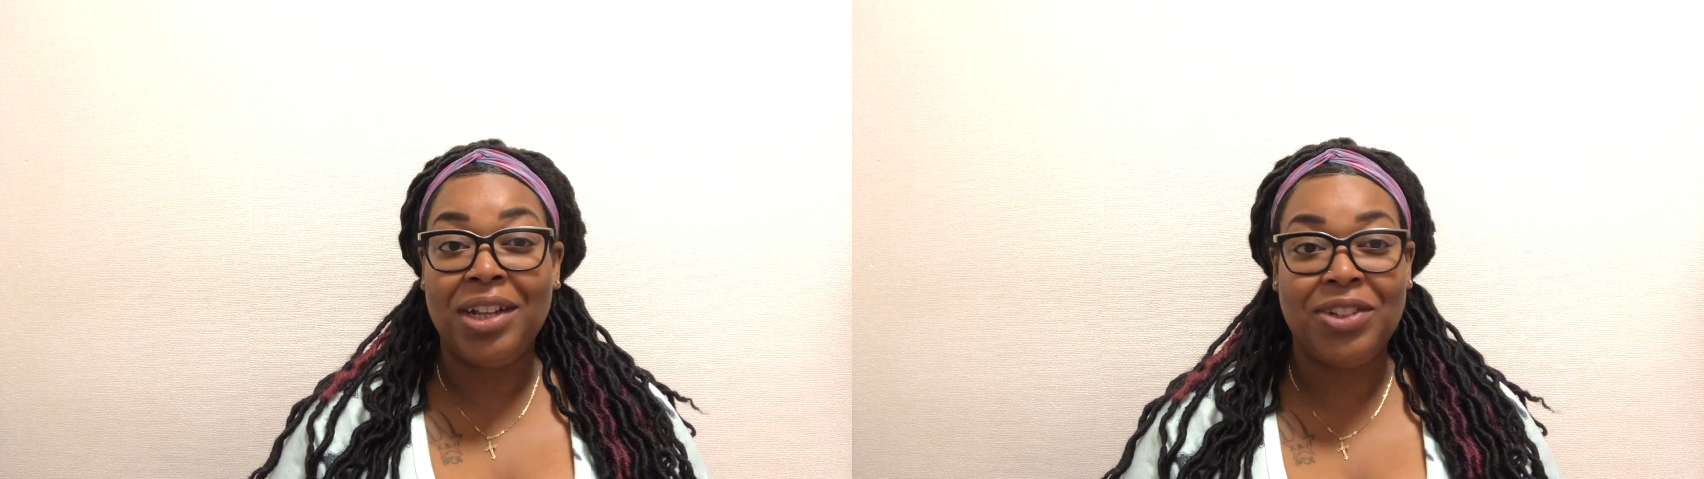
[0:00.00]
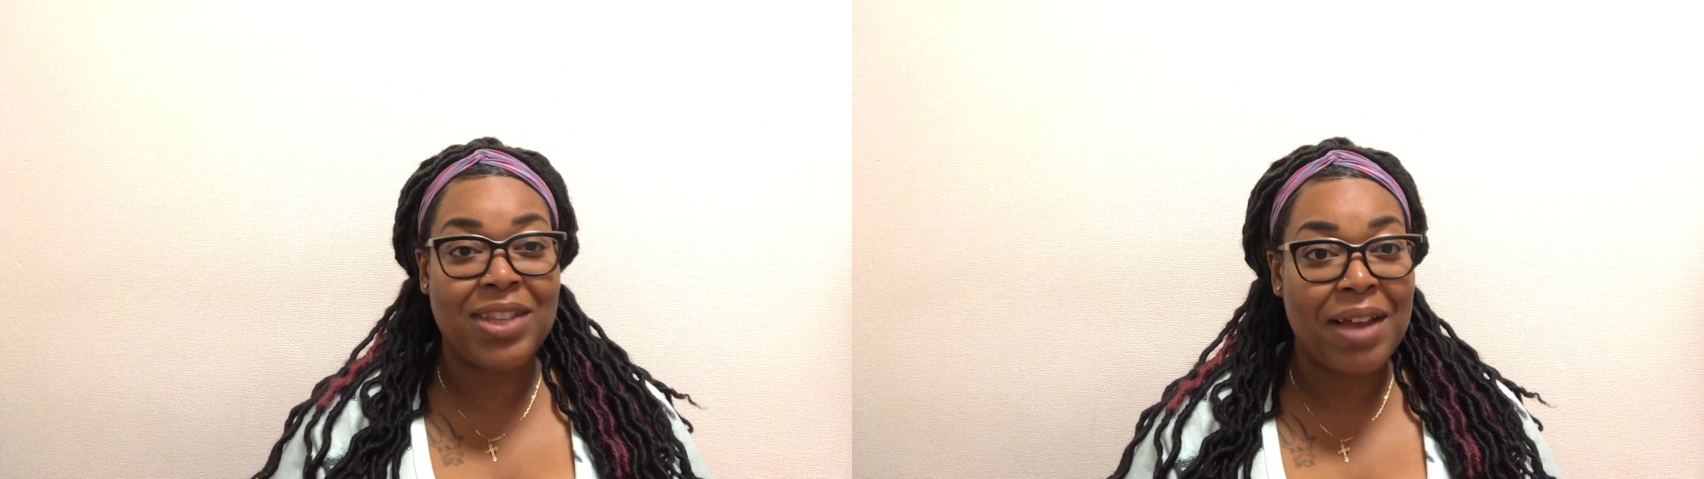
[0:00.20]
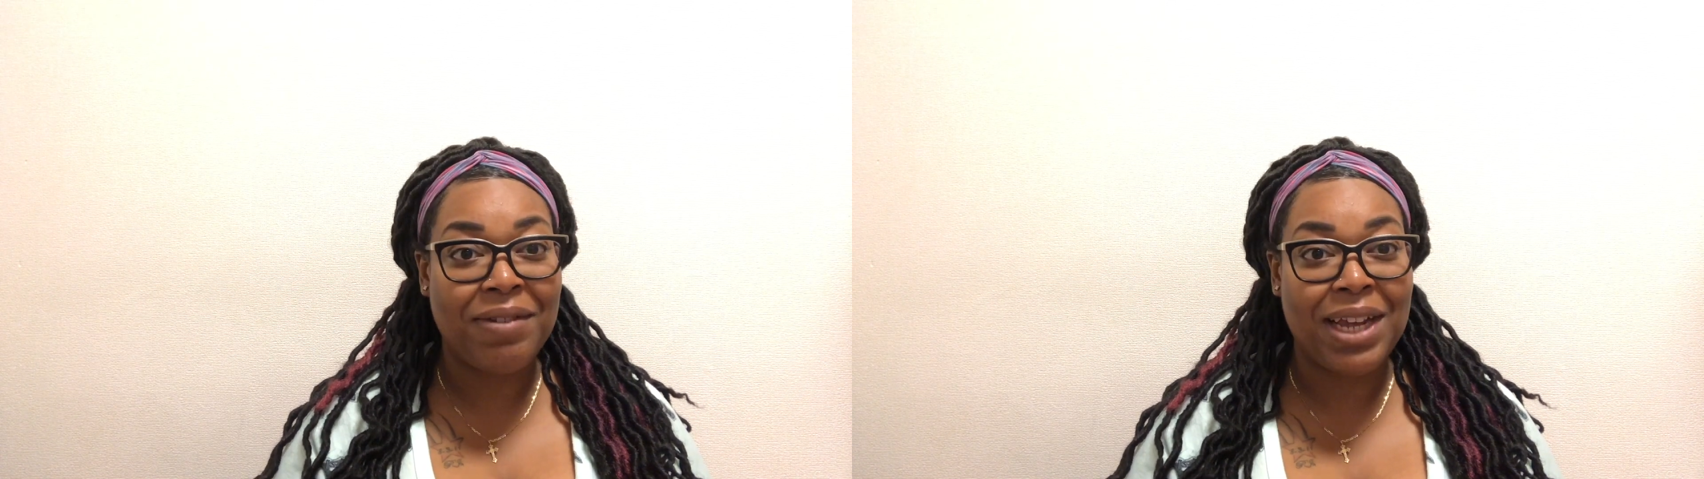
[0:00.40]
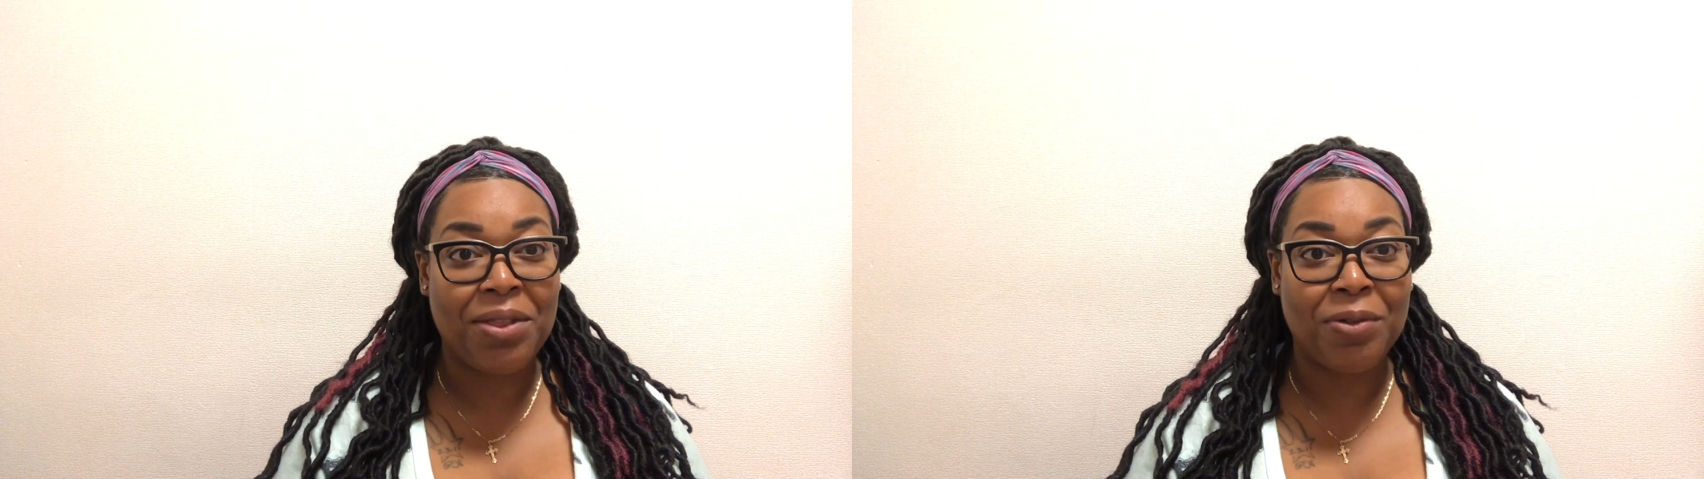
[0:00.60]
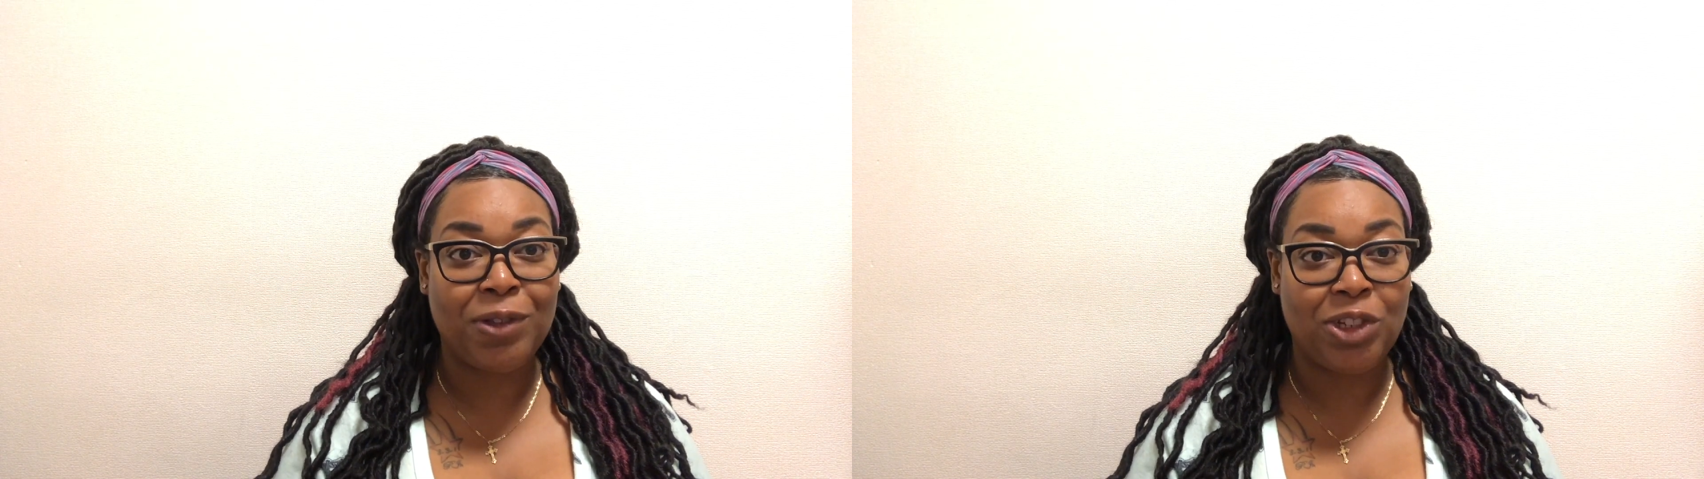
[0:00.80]
Just have to
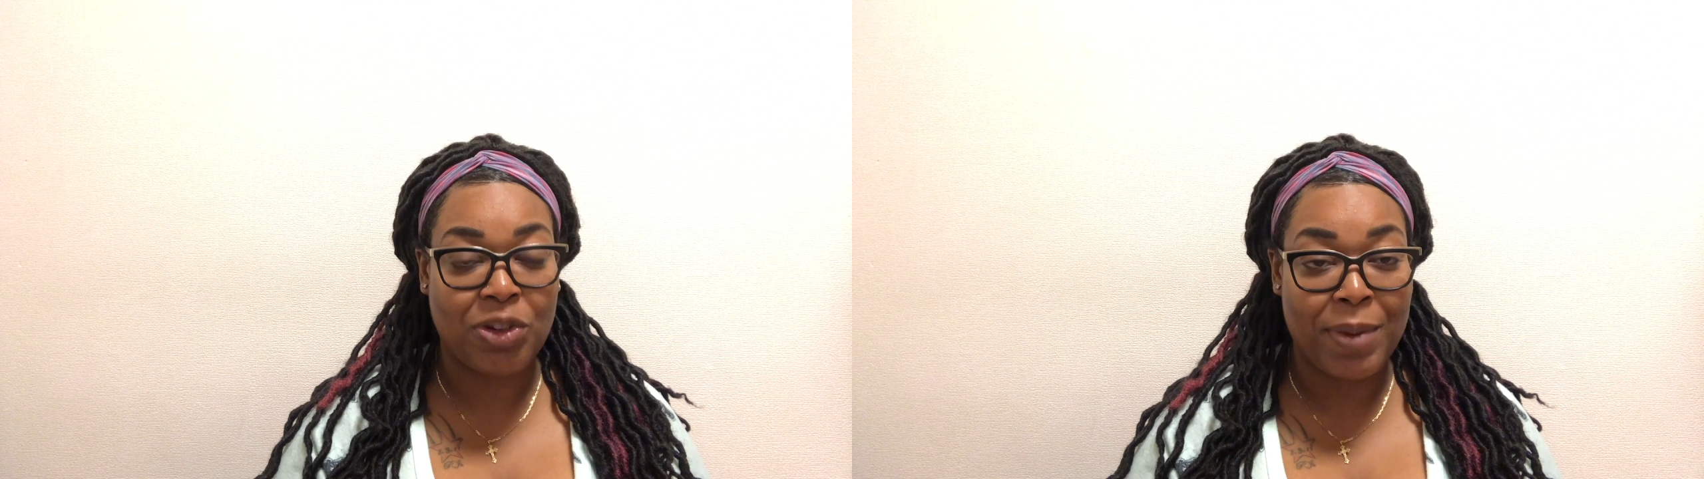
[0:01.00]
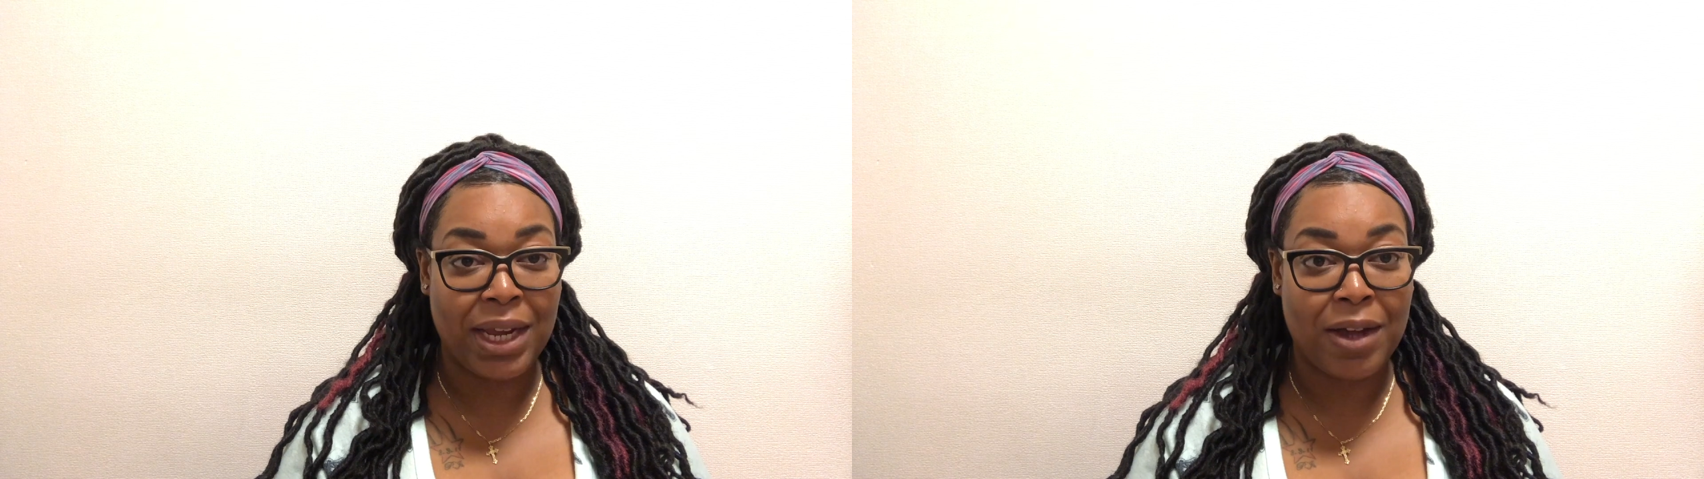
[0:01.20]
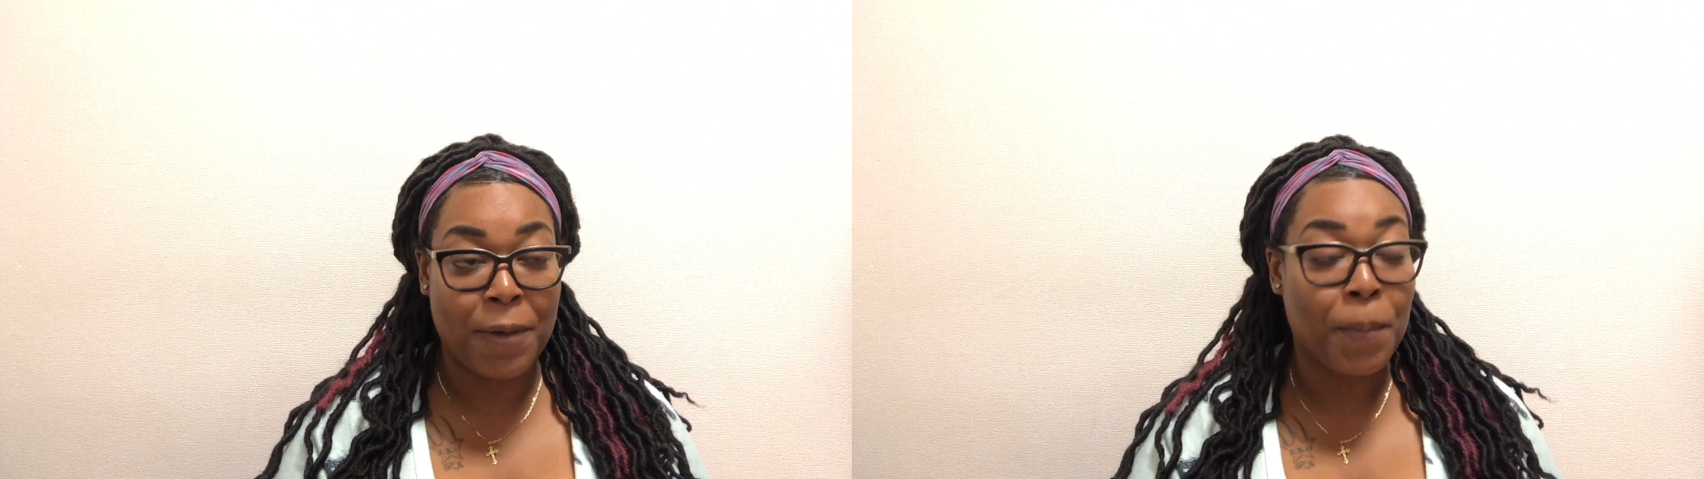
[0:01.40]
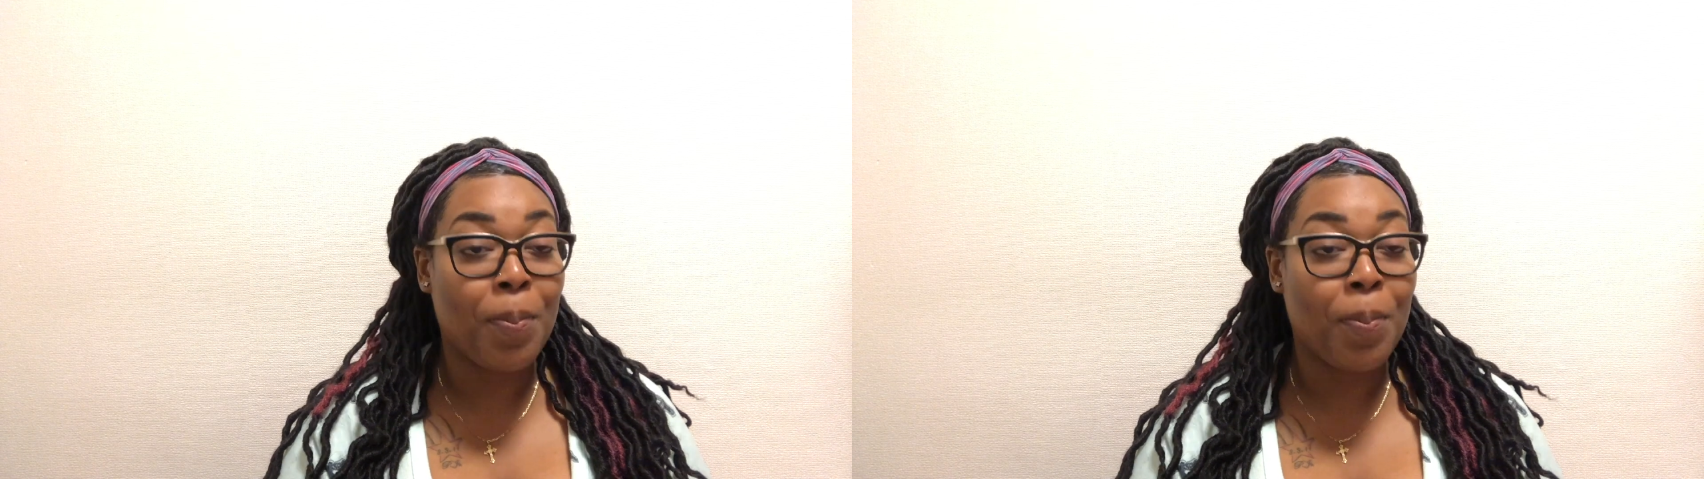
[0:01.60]
get through to Jamaica.